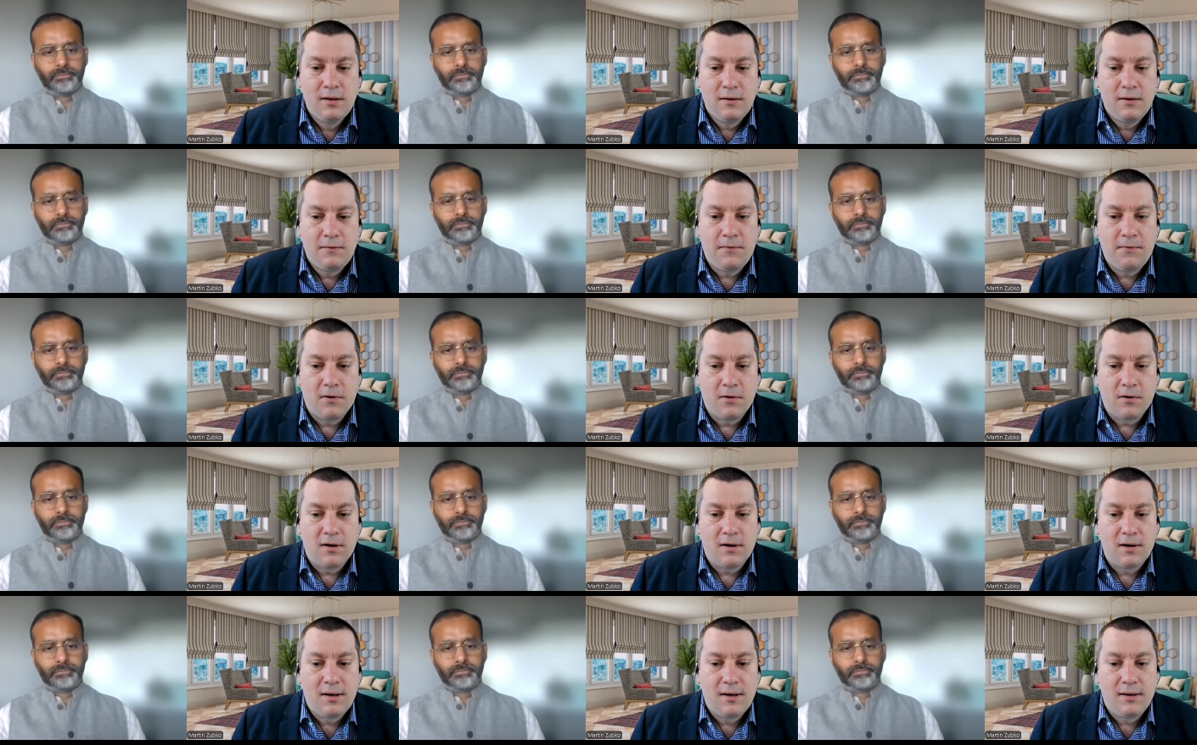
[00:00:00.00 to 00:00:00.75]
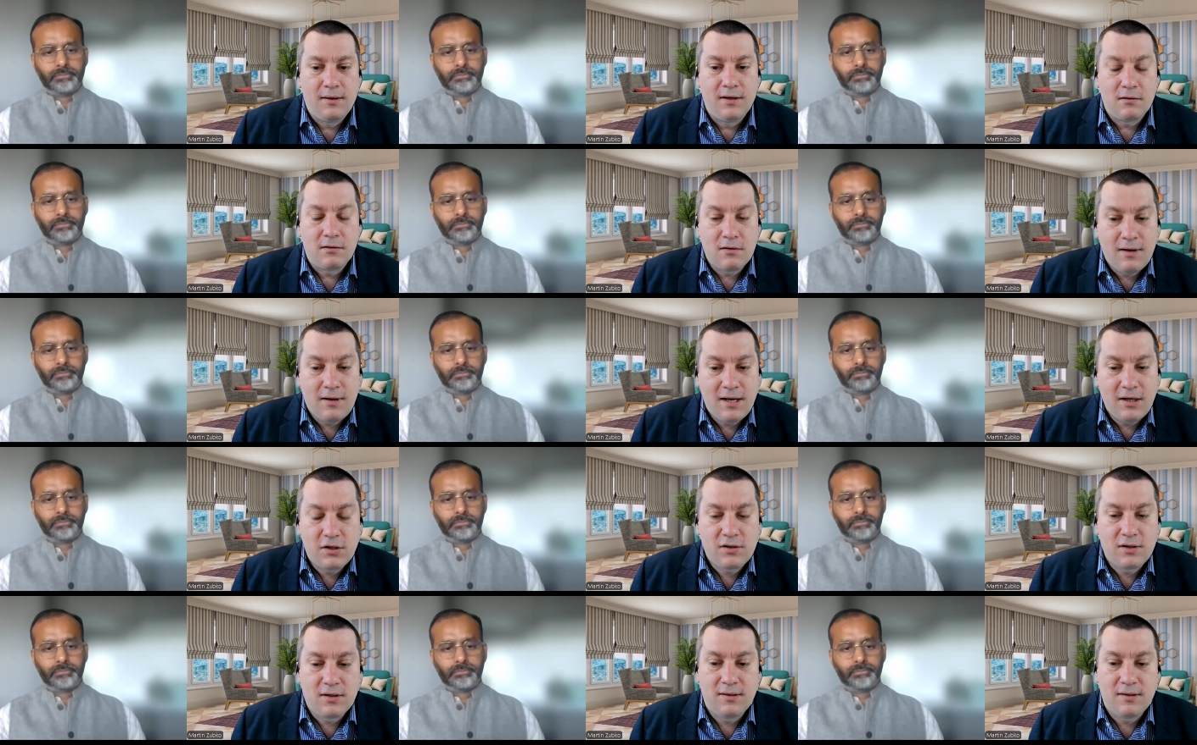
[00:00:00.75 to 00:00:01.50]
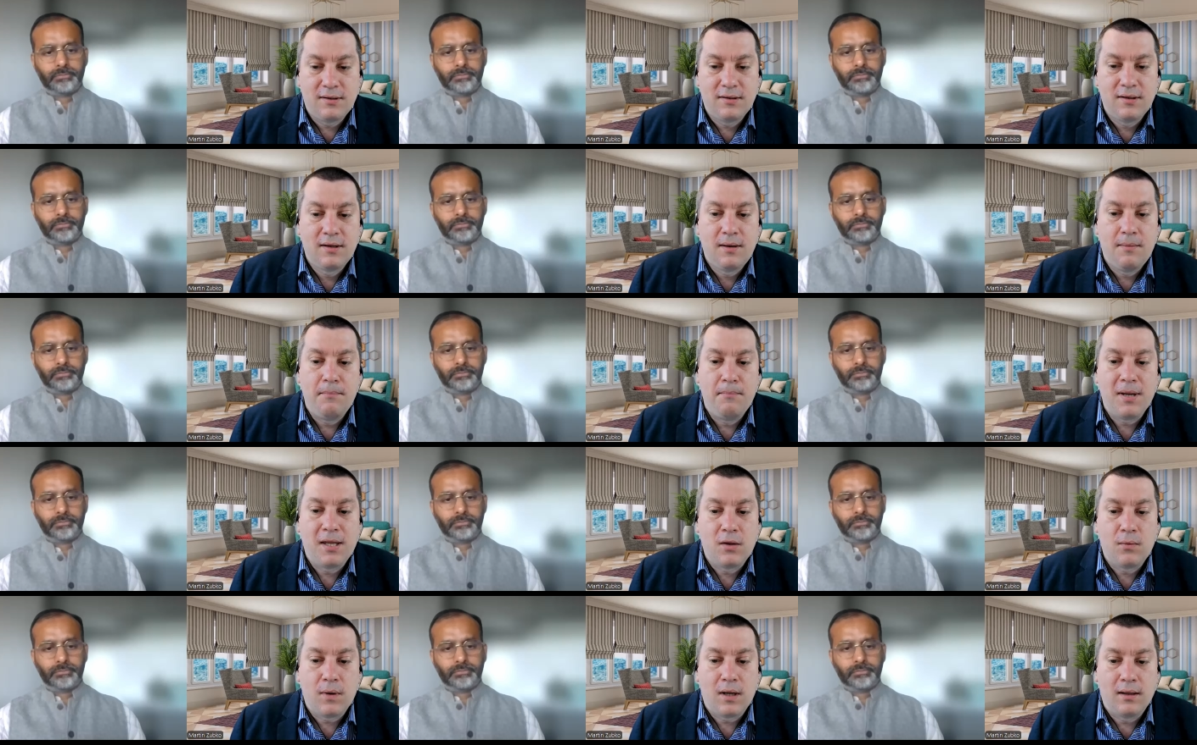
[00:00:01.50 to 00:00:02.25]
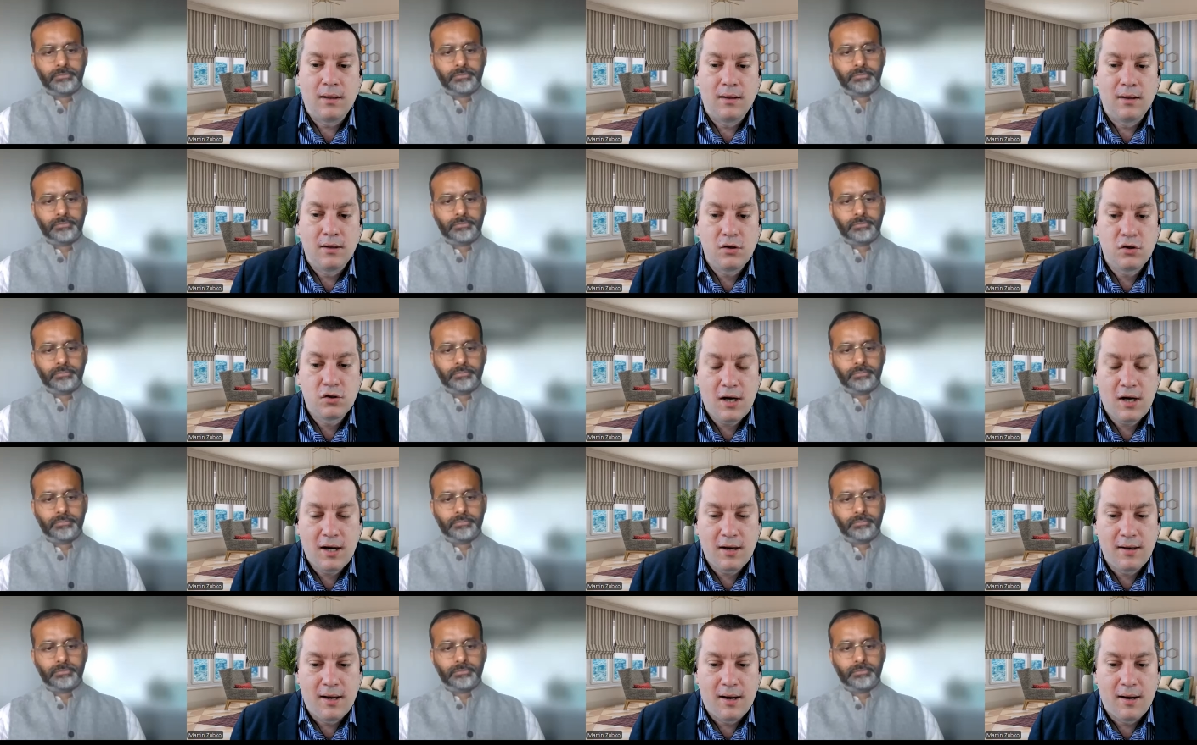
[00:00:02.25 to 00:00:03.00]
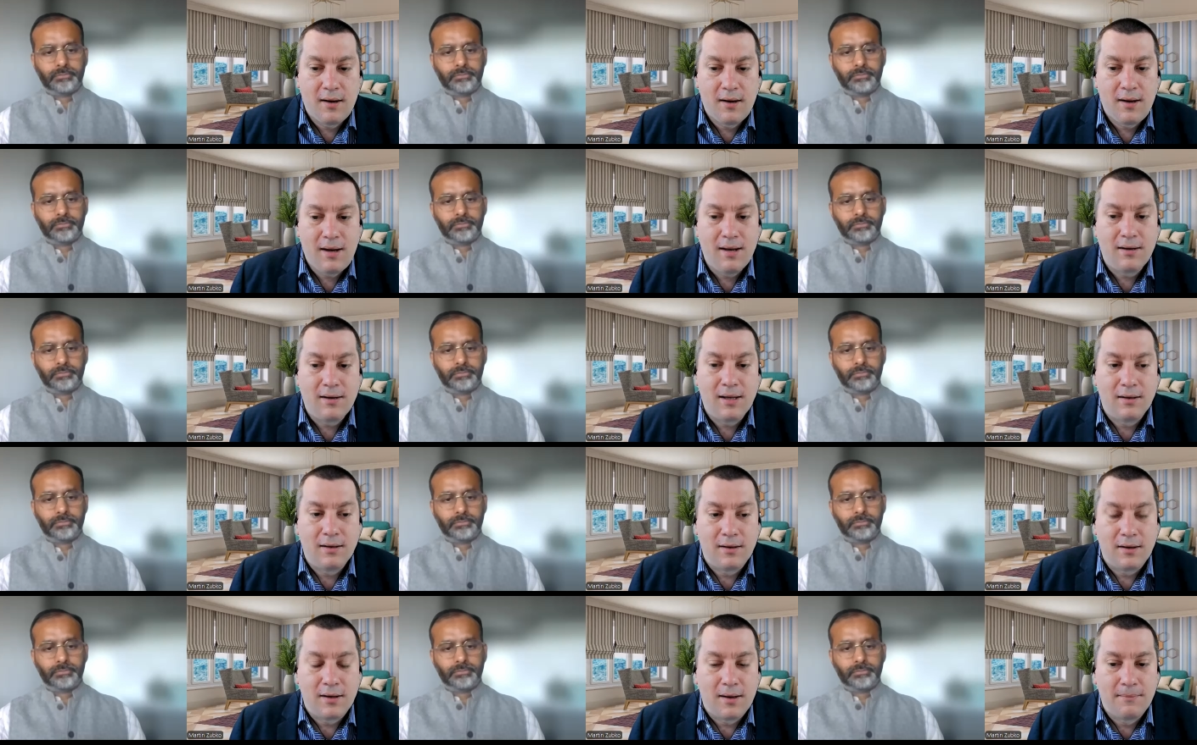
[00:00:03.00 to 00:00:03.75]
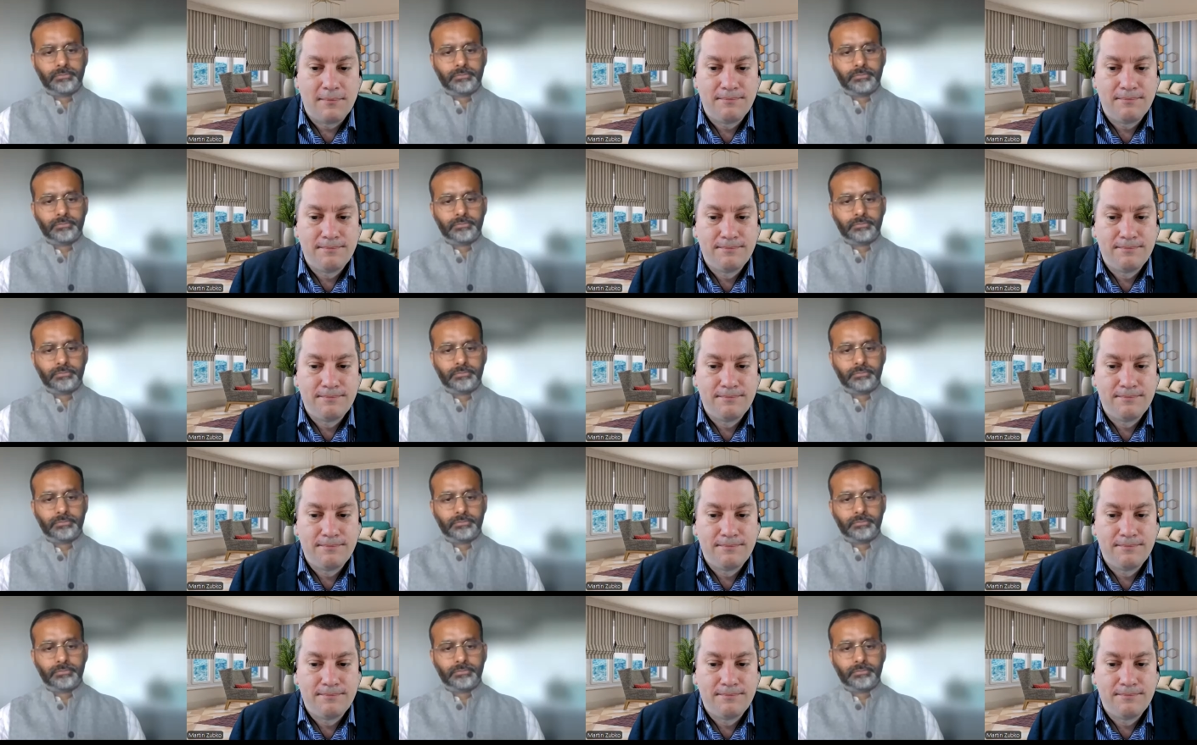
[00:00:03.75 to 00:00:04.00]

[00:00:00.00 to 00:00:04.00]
Speaker 1: for the relation between China and India?